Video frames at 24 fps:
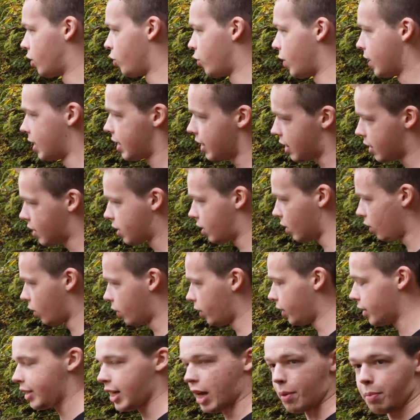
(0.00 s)
traditional
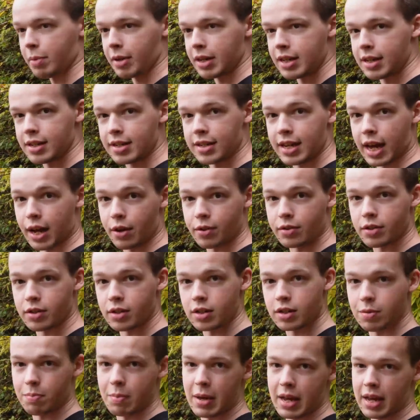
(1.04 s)
Japanese
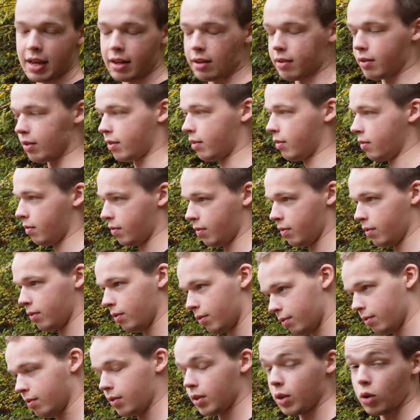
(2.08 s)
houses made
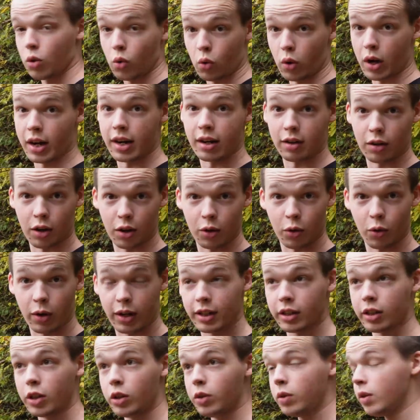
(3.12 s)
quite a long while
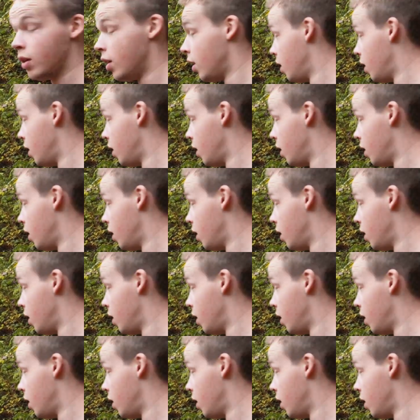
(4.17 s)
ago.